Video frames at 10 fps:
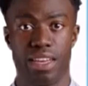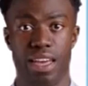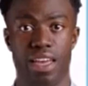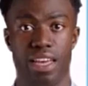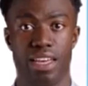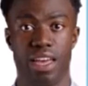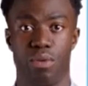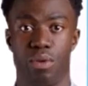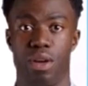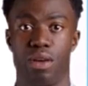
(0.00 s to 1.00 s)
slide is how
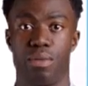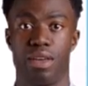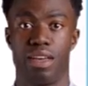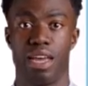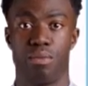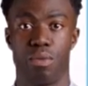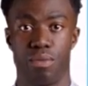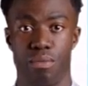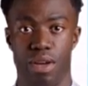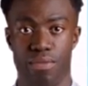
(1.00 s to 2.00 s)
incredibly simple
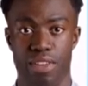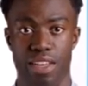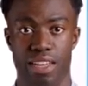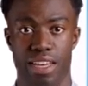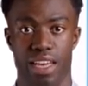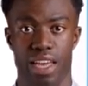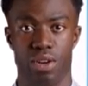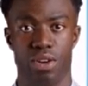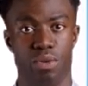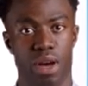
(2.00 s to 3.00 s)
the pivot is.
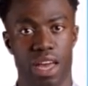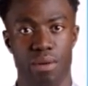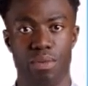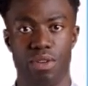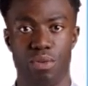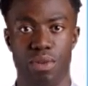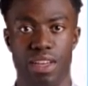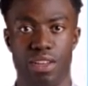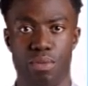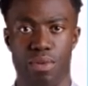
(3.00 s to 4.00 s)
You
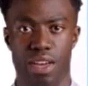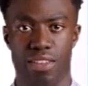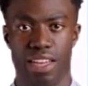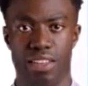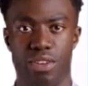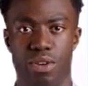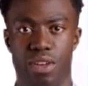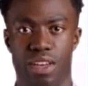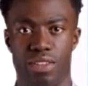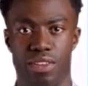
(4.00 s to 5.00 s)
absolutely do not need to
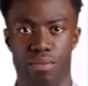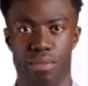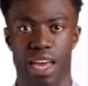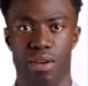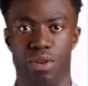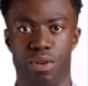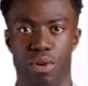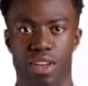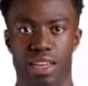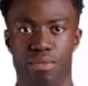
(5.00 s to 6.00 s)
turn into some loud,
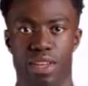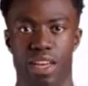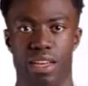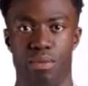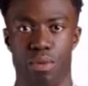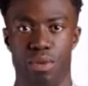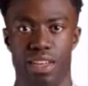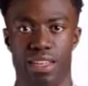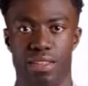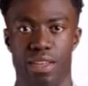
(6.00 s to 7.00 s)
aggressive
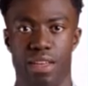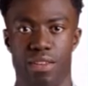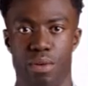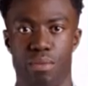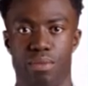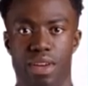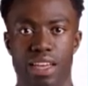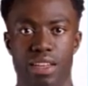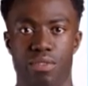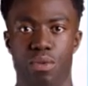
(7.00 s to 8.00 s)
salesperson. The pivot
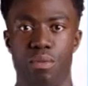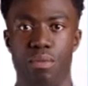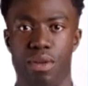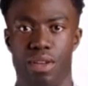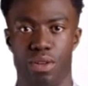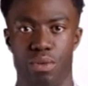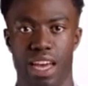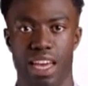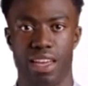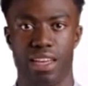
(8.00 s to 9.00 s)
has to feel completely
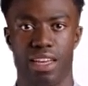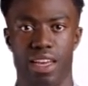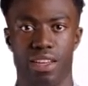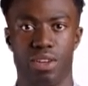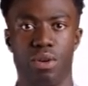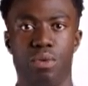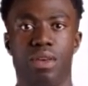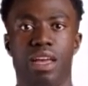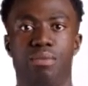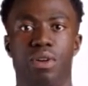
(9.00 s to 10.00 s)
organic. So
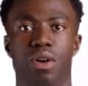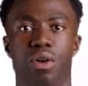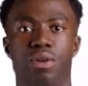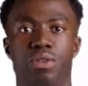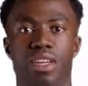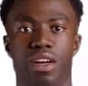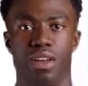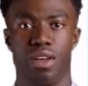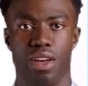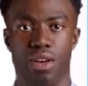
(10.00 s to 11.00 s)
instead of a hard
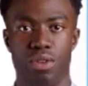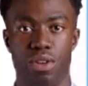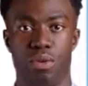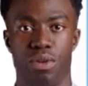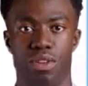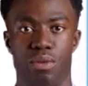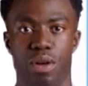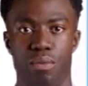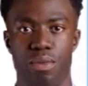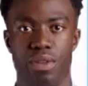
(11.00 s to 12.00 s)
sell, use a
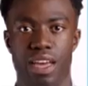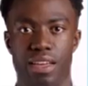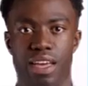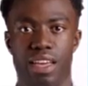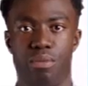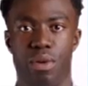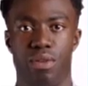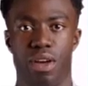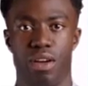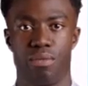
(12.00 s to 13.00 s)
script just like this
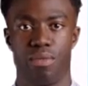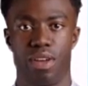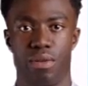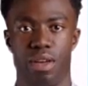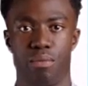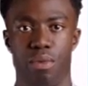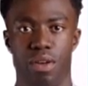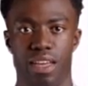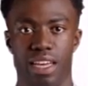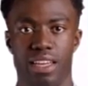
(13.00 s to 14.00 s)
one, framing the
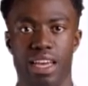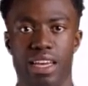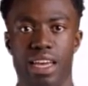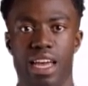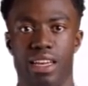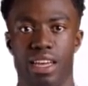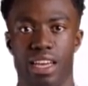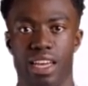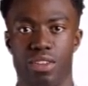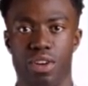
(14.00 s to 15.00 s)
product as the exact
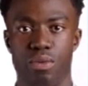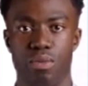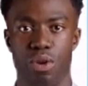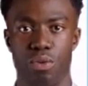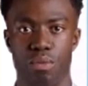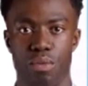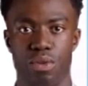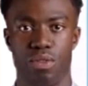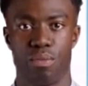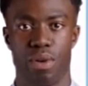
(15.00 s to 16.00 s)
thing that solved your own
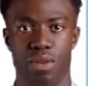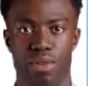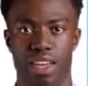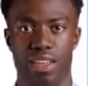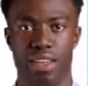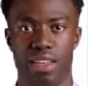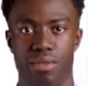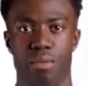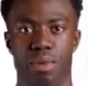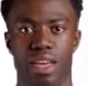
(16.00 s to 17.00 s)
personal bottleneck.
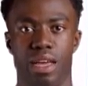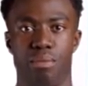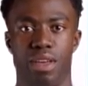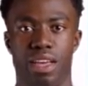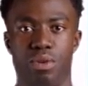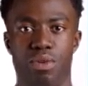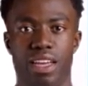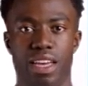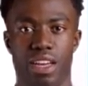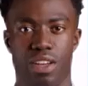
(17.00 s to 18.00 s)
By keeping this
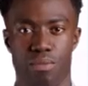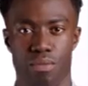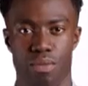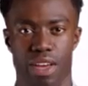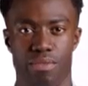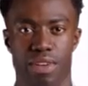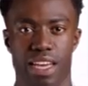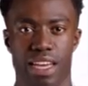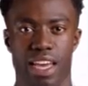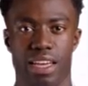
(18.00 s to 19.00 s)
transition brief and
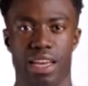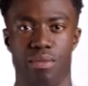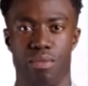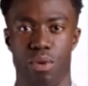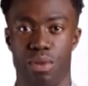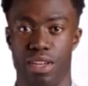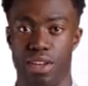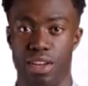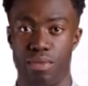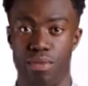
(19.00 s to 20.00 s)
intensely focused
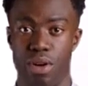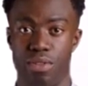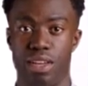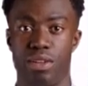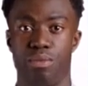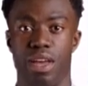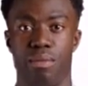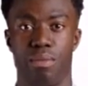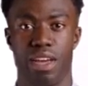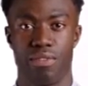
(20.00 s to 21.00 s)
on the
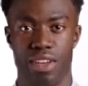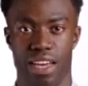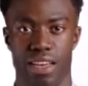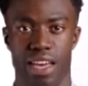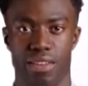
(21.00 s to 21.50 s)
direct benefit,